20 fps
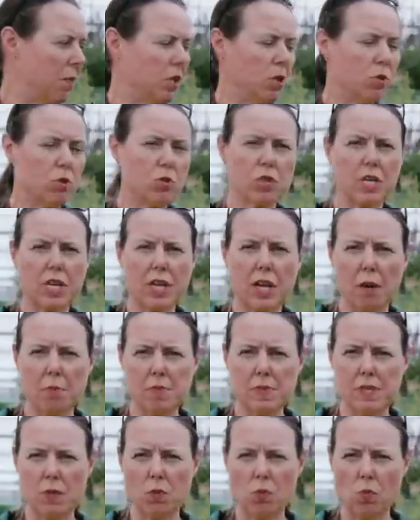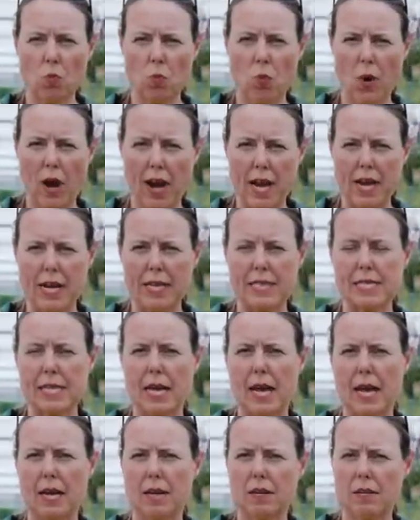It usually comes in white
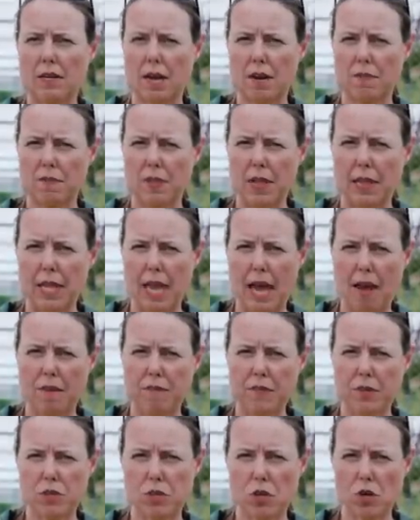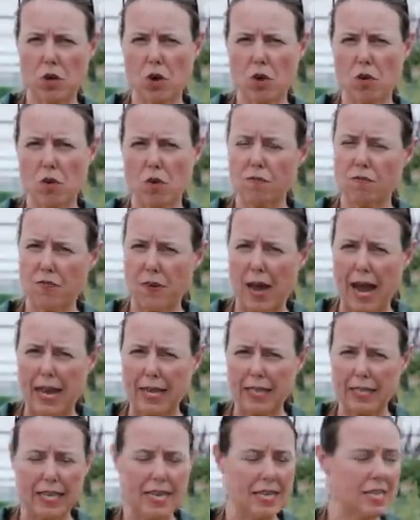and kind of a lavender
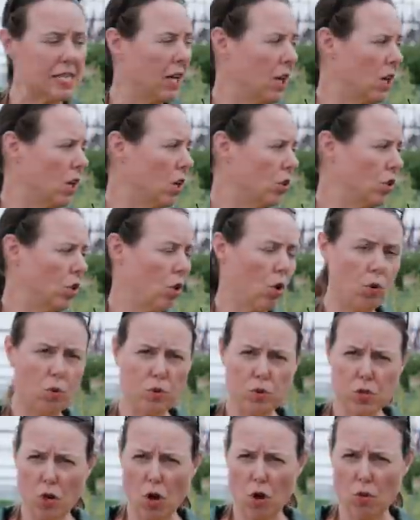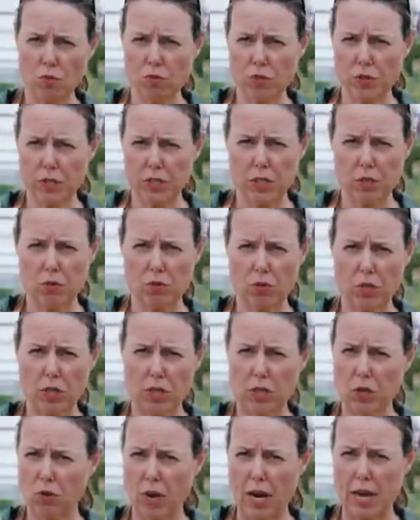violet. Those are really,
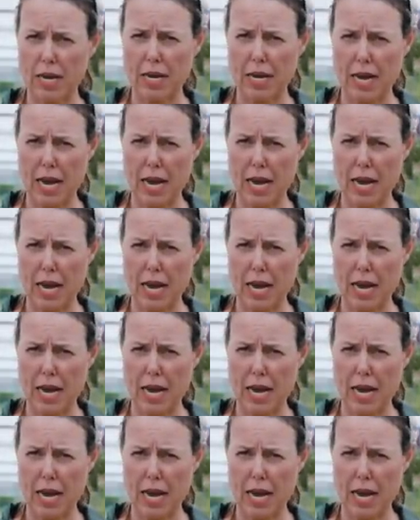really great